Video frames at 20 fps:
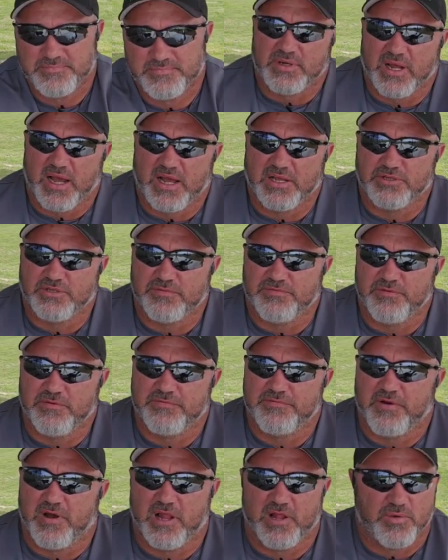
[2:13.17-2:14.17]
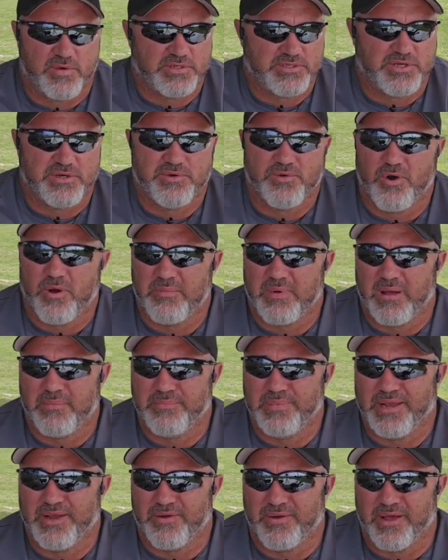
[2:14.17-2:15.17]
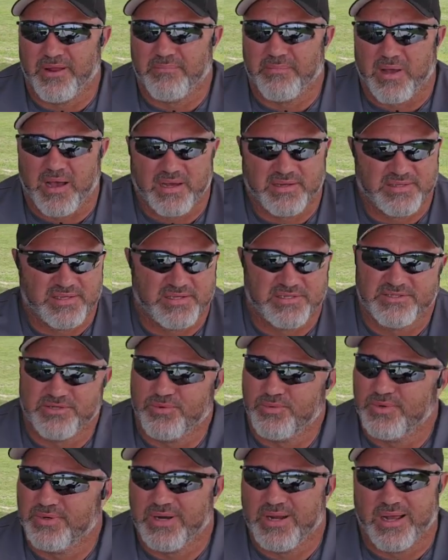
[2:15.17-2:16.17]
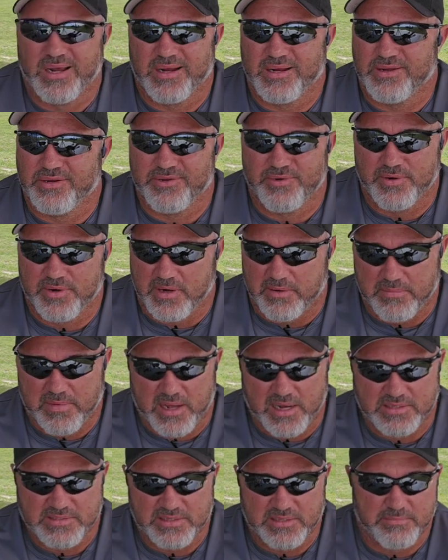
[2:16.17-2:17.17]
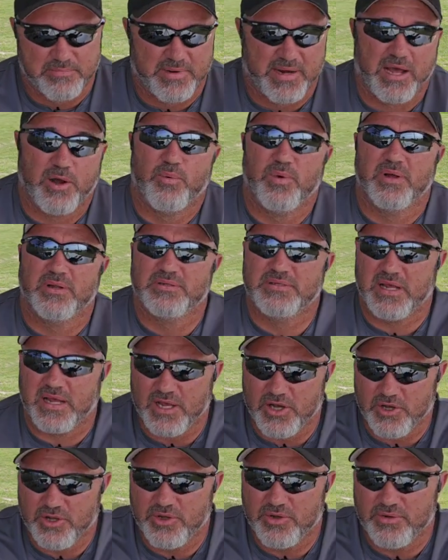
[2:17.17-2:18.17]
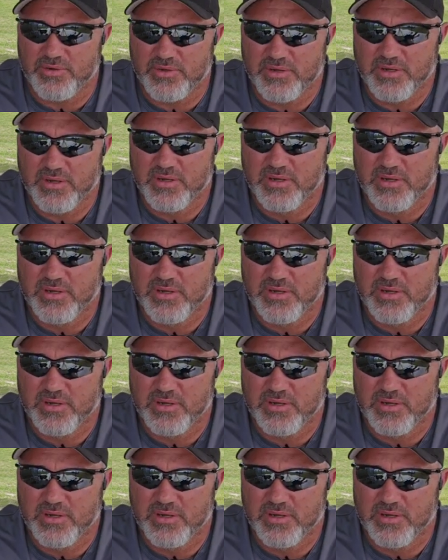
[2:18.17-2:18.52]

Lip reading: You guys, so if you follow us, you know I'm not big on unboxing, so we're not gonna do an unboxing, but I will tell you,